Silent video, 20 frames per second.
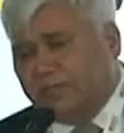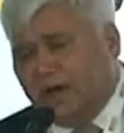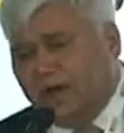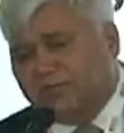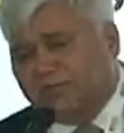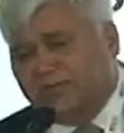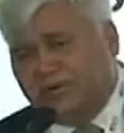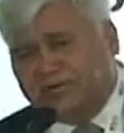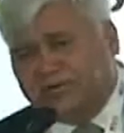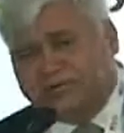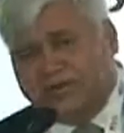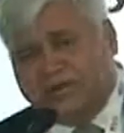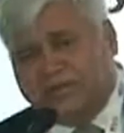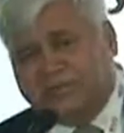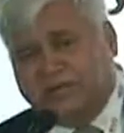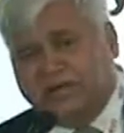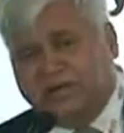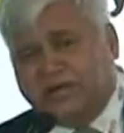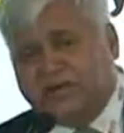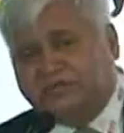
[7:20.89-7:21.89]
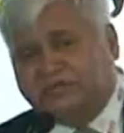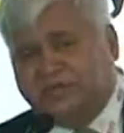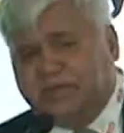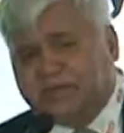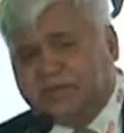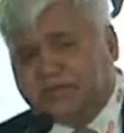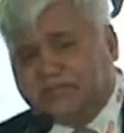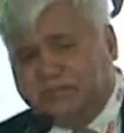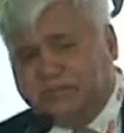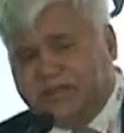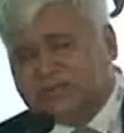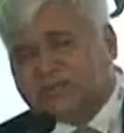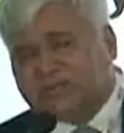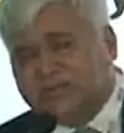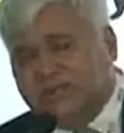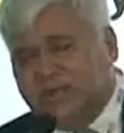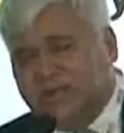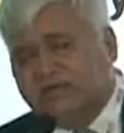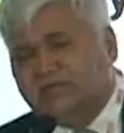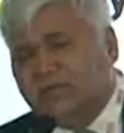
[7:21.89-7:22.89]
powerful statement, is we
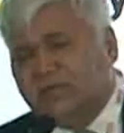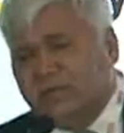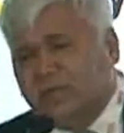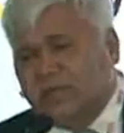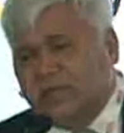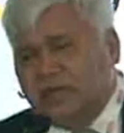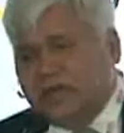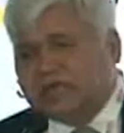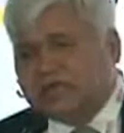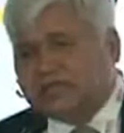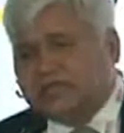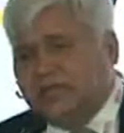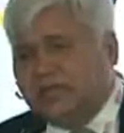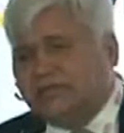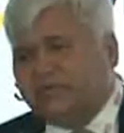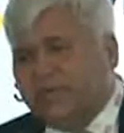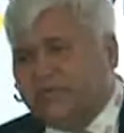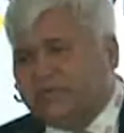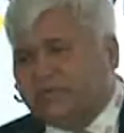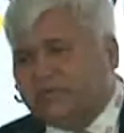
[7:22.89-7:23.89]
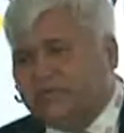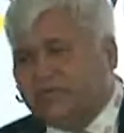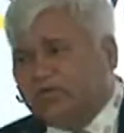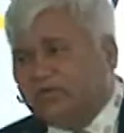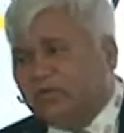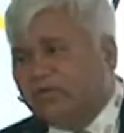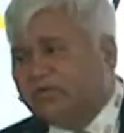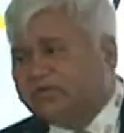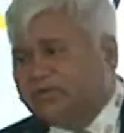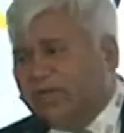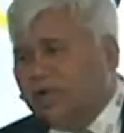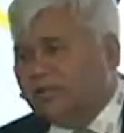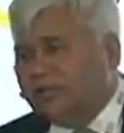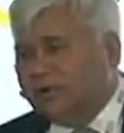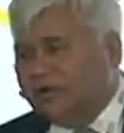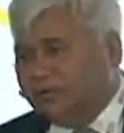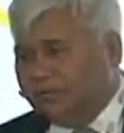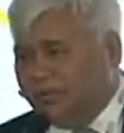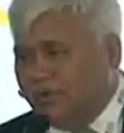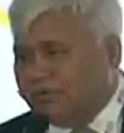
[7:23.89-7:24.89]
must have a safe and secure
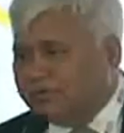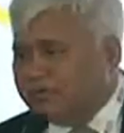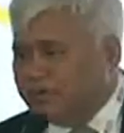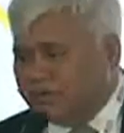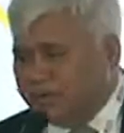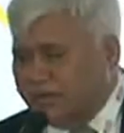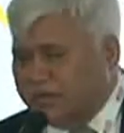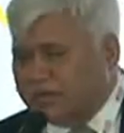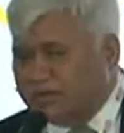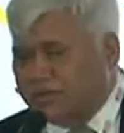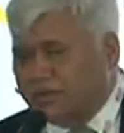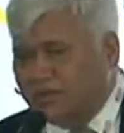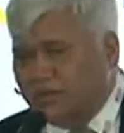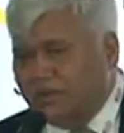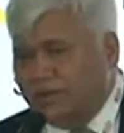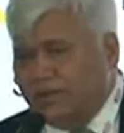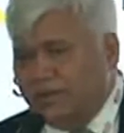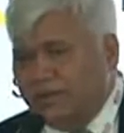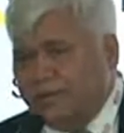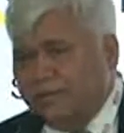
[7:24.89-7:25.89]
cyberspace in the country.